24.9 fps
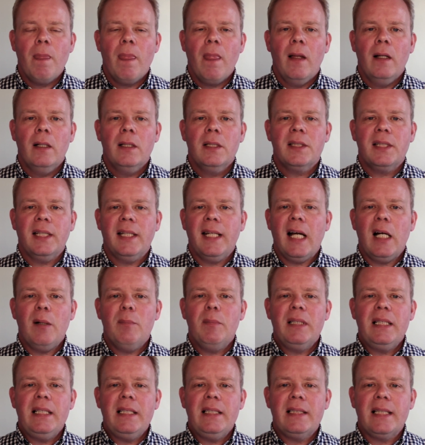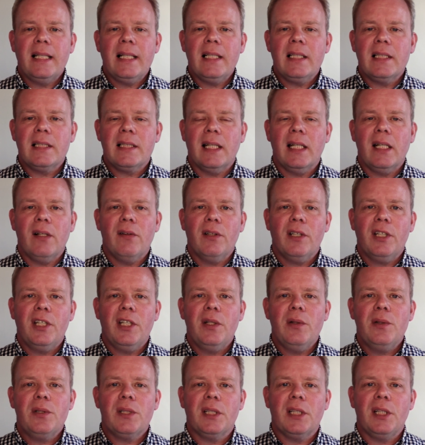See how many things they are
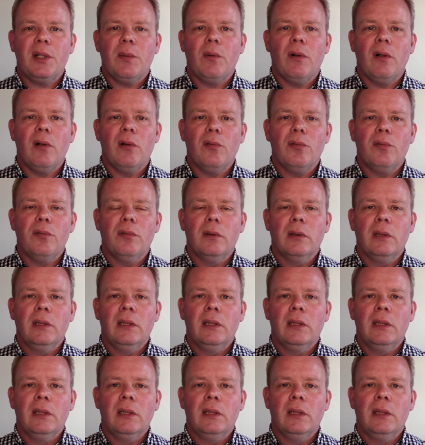accusing you of.